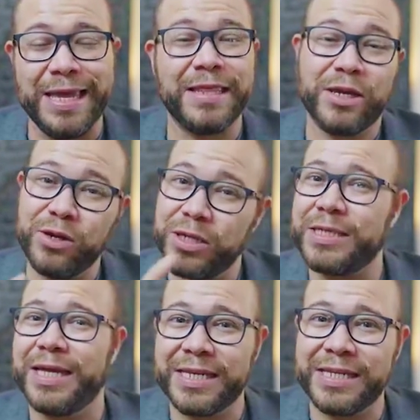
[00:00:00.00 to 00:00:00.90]
Thank goodness
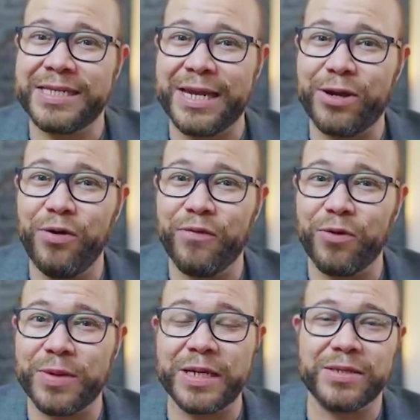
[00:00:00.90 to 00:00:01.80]
that didn't take over
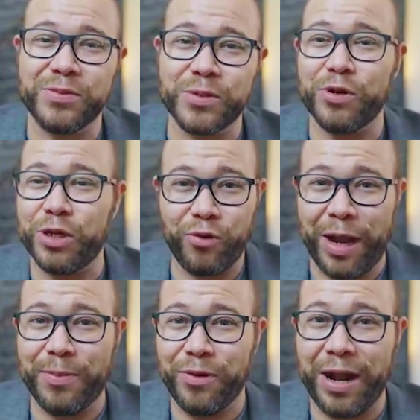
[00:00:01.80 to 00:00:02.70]
because it was pretty
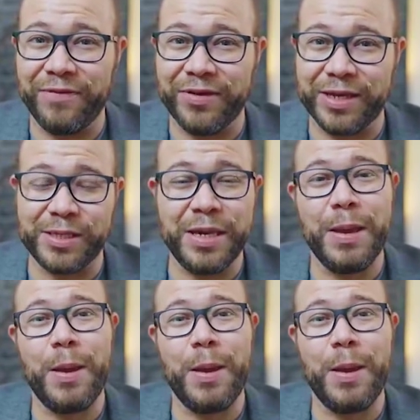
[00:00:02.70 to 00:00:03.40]
crap graphics.